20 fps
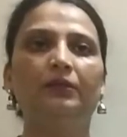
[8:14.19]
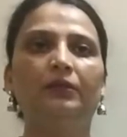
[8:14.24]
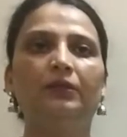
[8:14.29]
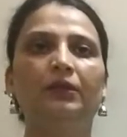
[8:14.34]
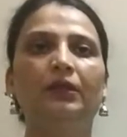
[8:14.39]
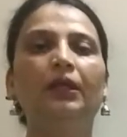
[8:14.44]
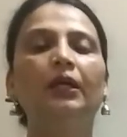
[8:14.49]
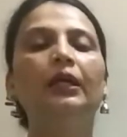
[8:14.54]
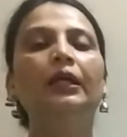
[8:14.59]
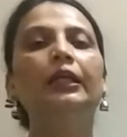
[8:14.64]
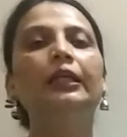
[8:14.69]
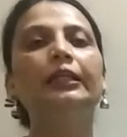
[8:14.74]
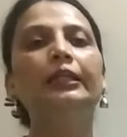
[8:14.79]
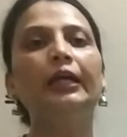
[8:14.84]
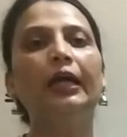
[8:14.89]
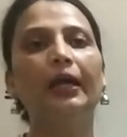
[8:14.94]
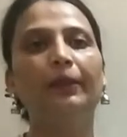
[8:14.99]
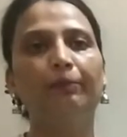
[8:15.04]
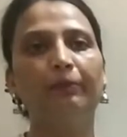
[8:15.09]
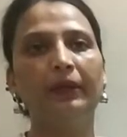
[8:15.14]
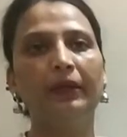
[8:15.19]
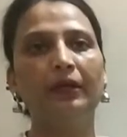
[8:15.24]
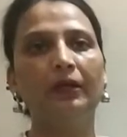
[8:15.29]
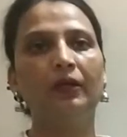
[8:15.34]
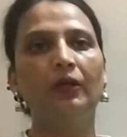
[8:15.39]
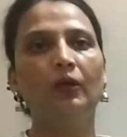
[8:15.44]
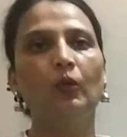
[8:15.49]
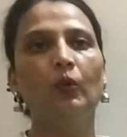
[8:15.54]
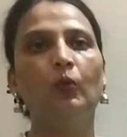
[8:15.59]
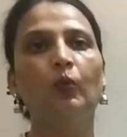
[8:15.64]
The epic
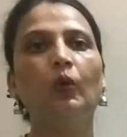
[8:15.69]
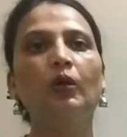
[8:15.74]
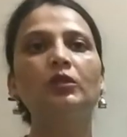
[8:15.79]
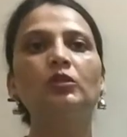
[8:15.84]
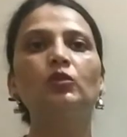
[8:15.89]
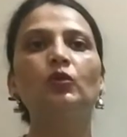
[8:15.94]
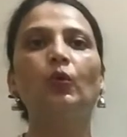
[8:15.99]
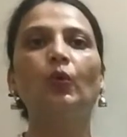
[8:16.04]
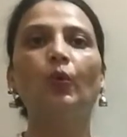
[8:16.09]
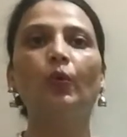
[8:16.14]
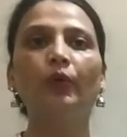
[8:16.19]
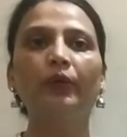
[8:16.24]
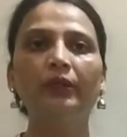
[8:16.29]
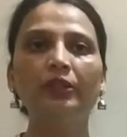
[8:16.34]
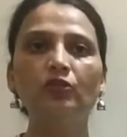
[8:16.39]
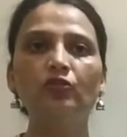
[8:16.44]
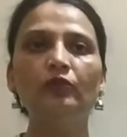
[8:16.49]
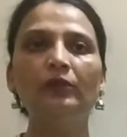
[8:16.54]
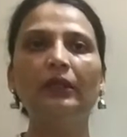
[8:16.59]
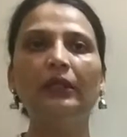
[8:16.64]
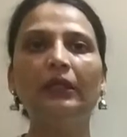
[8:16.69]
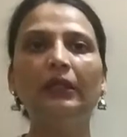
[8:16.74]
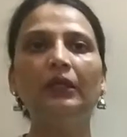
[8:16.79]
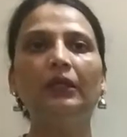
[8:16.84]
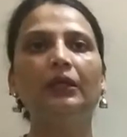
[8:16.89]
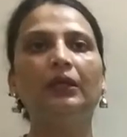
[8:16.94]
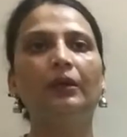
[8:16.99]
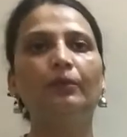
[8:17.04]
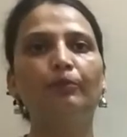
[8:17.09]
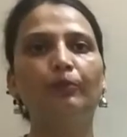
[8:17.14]
was originally
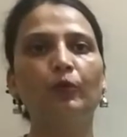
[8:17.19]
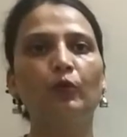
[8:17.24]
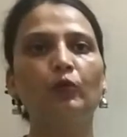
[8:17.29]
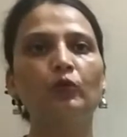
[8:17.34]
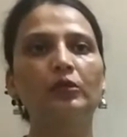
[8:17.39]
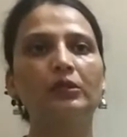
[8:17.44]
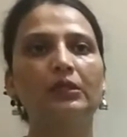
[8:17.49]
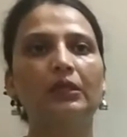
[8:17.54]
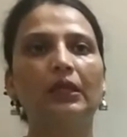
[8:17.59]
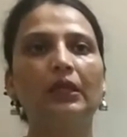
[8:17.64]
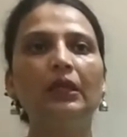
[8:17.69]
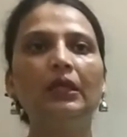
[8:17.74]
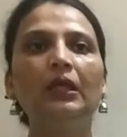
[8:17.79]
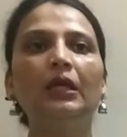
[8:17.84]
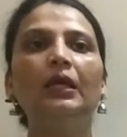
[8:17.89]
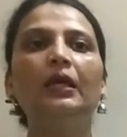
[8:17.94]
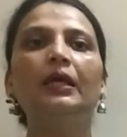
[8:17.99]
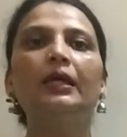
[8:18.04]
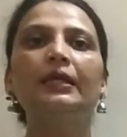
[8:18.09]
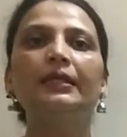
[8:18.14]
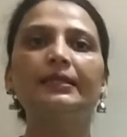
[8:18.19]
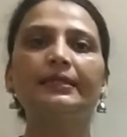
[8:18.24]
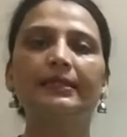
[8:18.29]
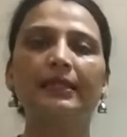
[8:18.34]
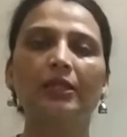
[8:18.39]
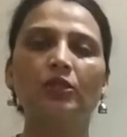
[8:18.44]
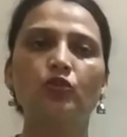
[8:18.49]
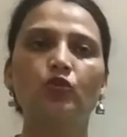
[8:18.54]
composed in Sanskrit